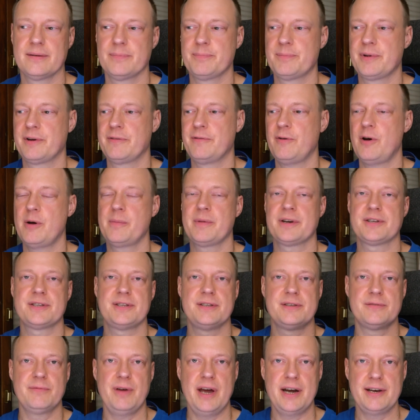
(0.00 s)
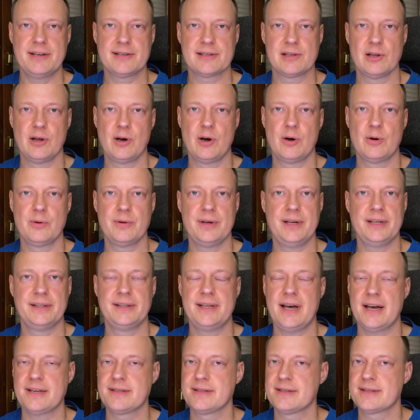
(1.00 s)
performance is very slow. It
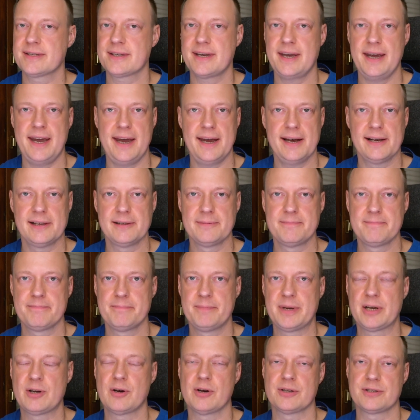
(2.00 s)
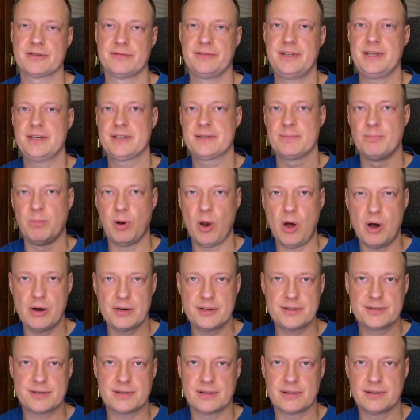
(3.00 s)
doesn't scale because of these
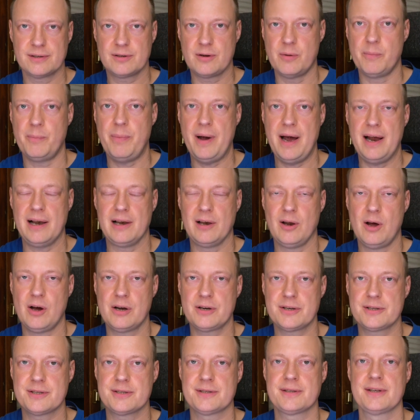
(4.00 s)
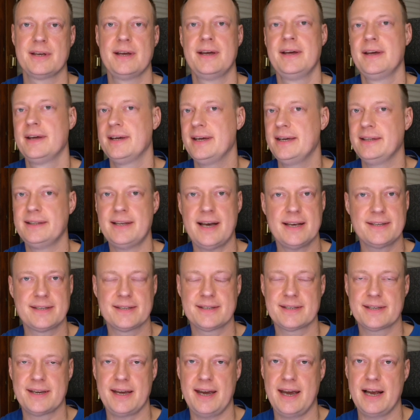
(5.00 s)
blocks, compile locks. It
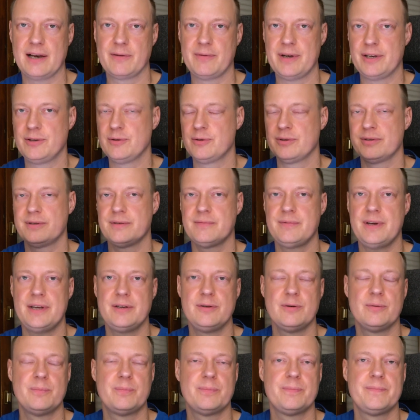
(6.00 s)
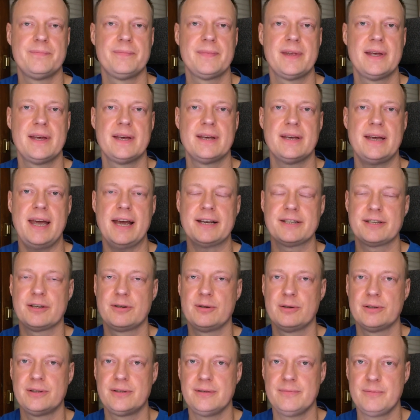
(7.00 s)
doesn't scale. When you
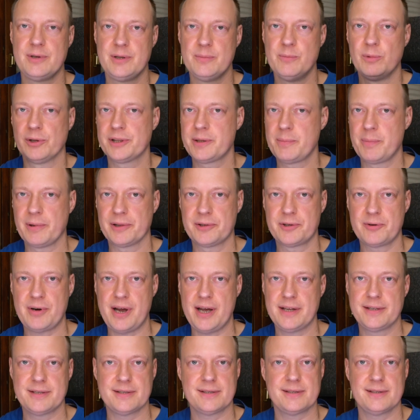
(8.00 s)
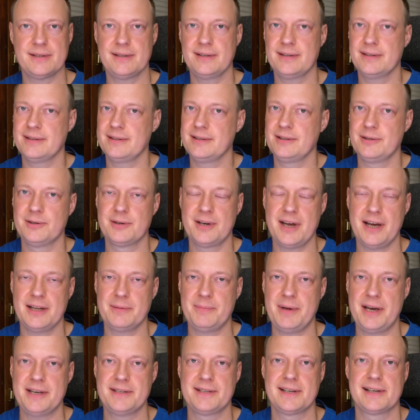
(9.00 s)
execute with multiple threads, you
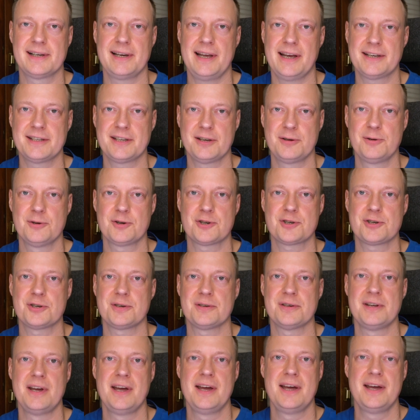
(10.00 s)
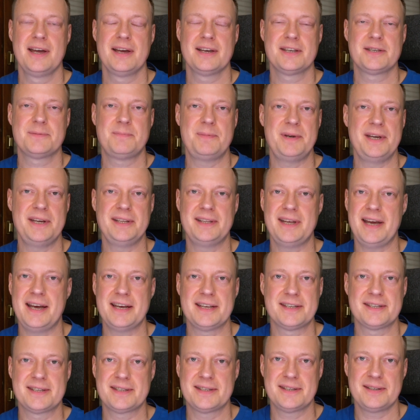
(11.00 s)
get basically execution speed
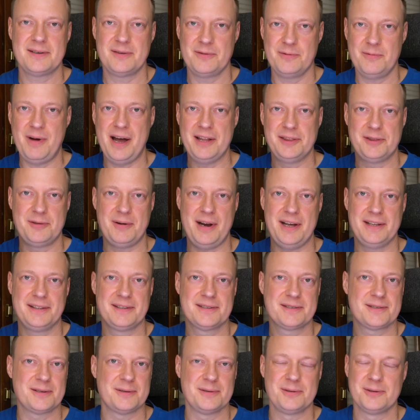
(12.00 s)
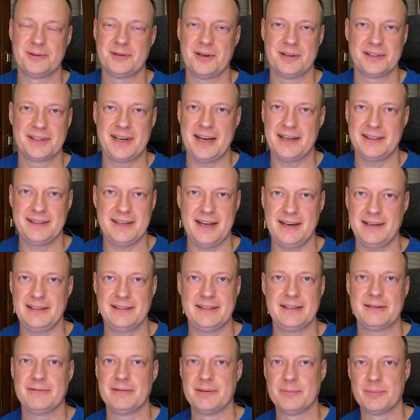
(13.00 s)
as one thread. So you don't get
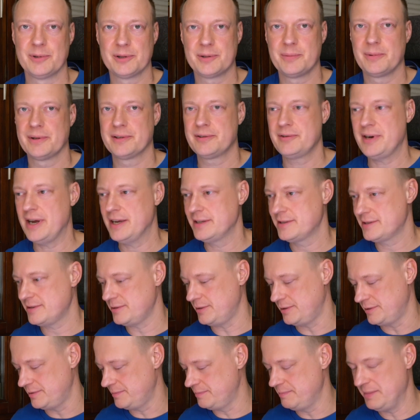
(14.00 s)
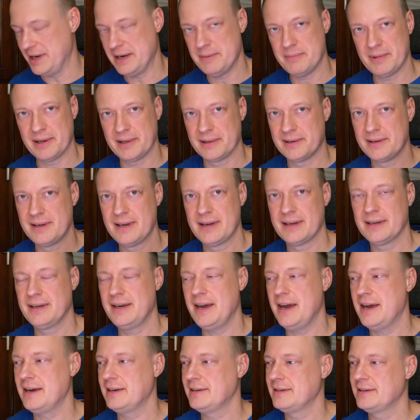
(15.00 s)
anything with multiple threads or minimal
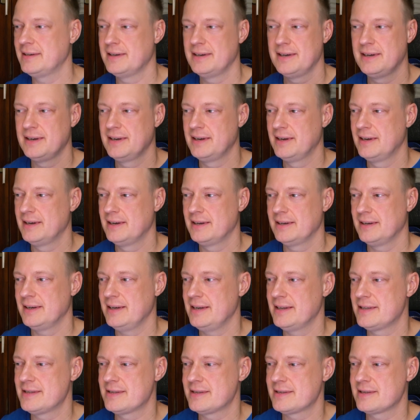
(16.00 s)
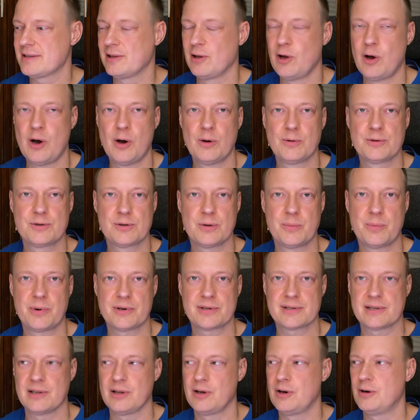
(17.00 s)
gain. It's slow, super
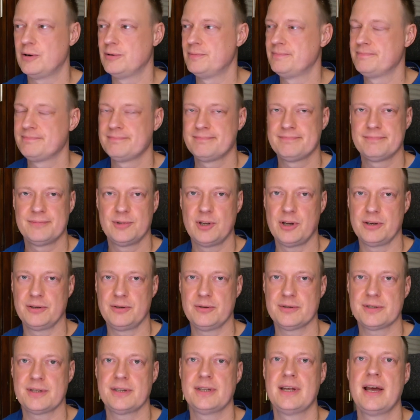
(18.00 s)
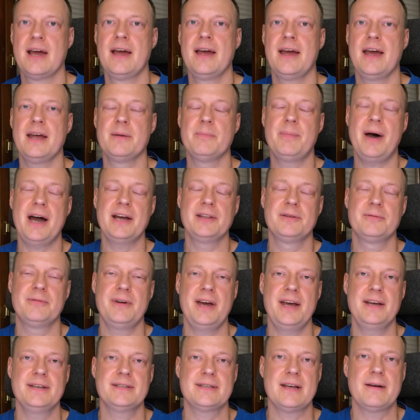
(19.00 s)
slow. Don't use it. And by the
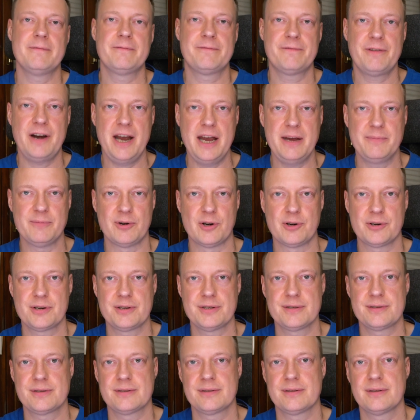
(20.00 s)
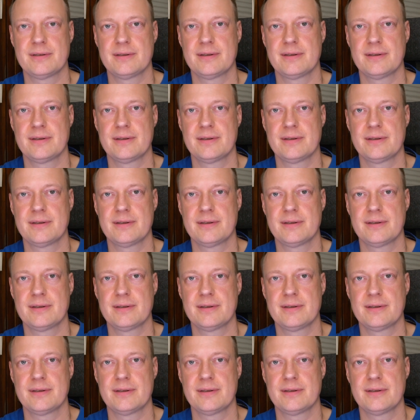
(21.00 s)
way, some frameworks